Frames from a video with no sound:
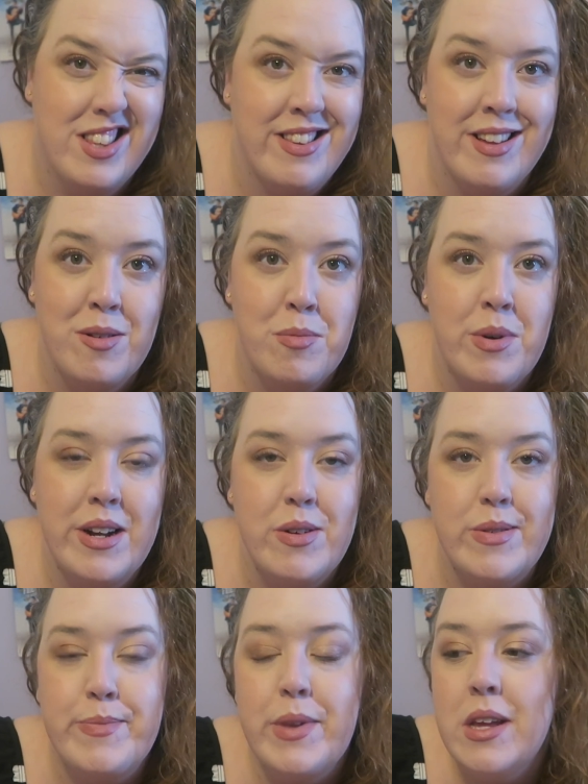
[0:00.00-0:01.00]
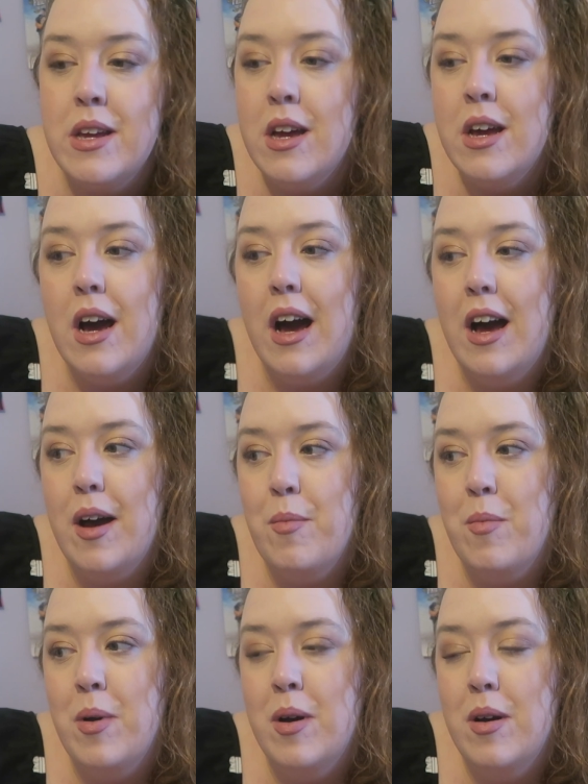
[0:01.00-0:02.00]
single Pringle.
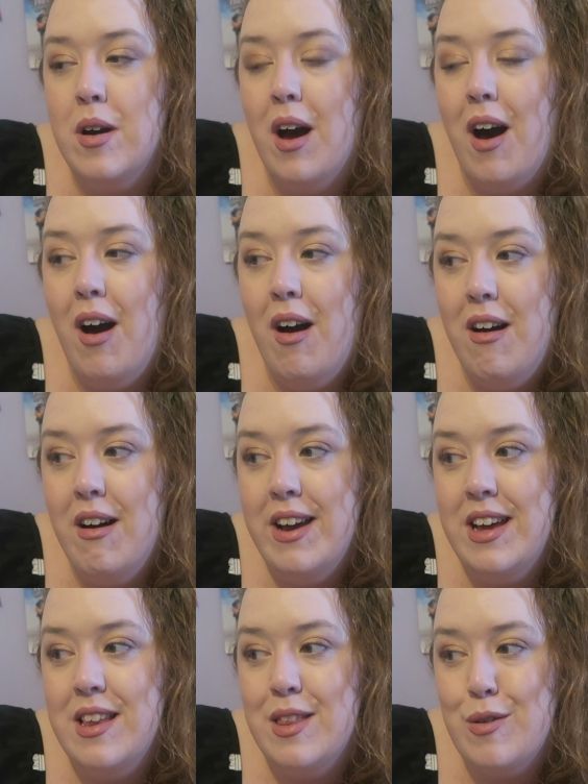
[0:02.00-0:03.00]
I